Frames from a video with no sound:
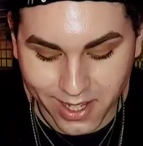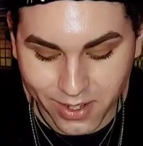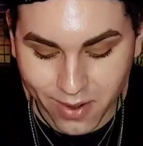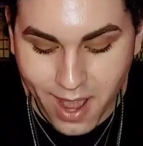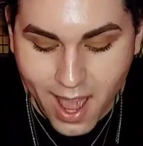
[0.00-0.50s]

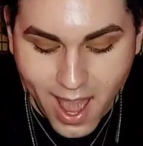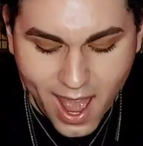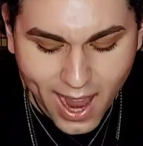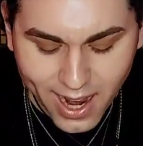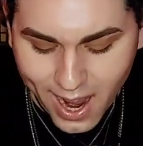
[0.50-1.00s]
So
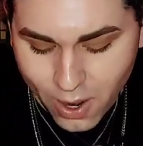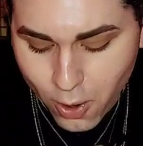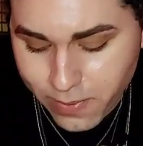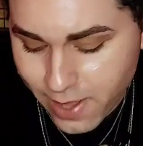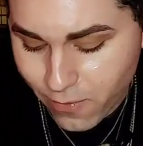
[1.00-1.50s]
I
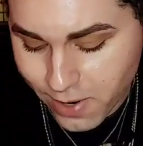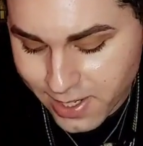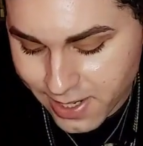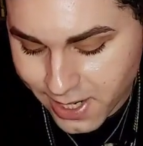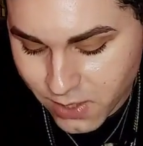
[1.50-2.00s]
hope that
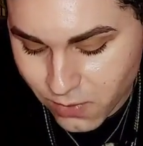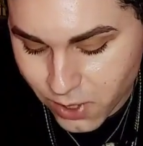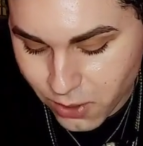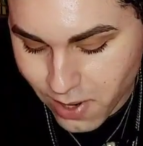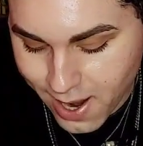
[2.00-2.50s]
resonates for
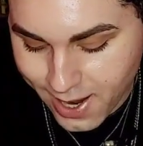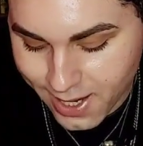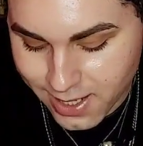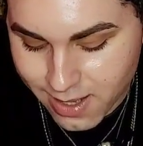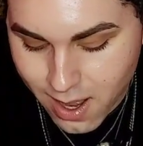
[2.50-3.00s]
you
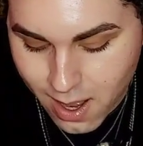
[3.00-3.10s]
guys.